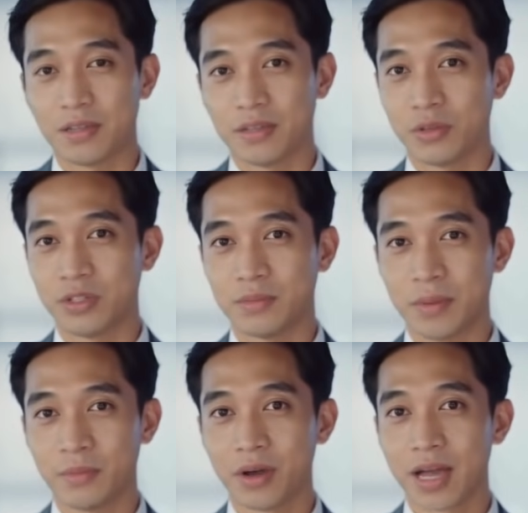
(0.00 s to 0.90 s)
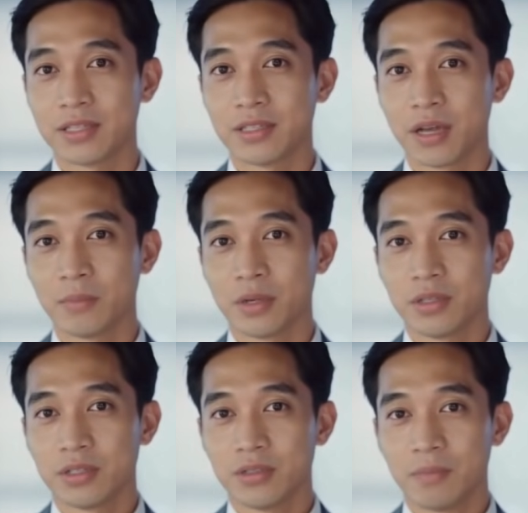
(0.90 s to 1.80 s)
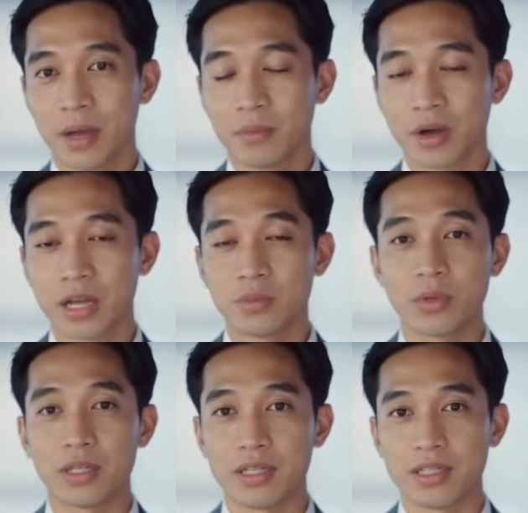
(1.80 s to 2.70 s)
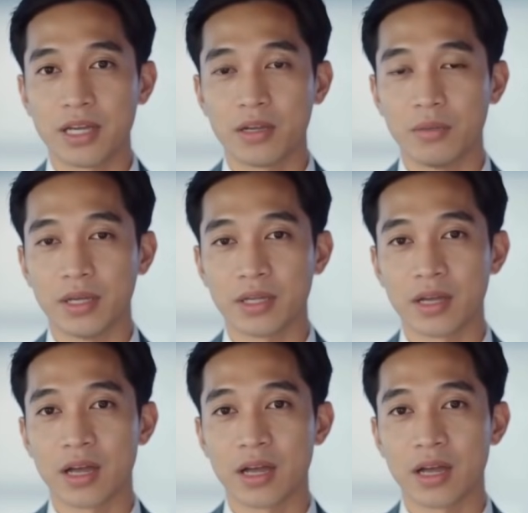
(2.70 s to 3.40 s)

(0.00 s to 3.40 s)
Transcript: Don't just memorize the numbers, memorize what they're signaling.